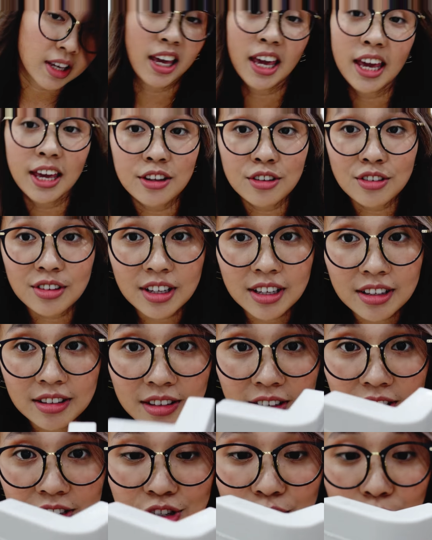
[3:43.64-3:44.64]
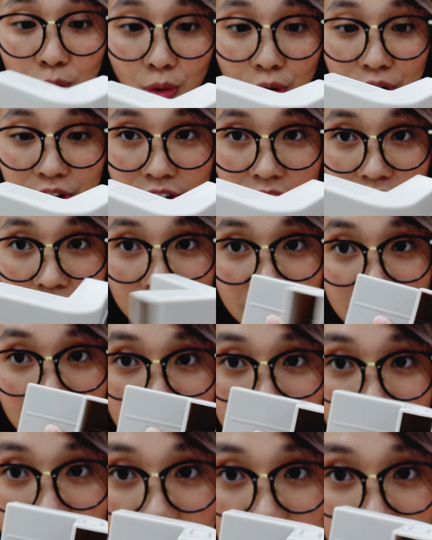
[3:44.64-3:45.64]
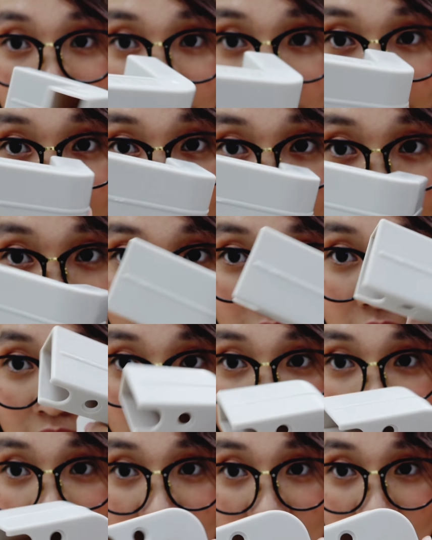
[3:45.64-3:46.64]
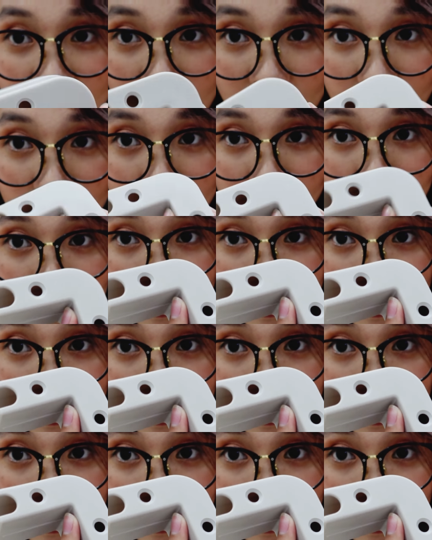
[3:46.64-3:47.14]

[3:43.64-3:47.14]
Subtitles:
And you need this corner, same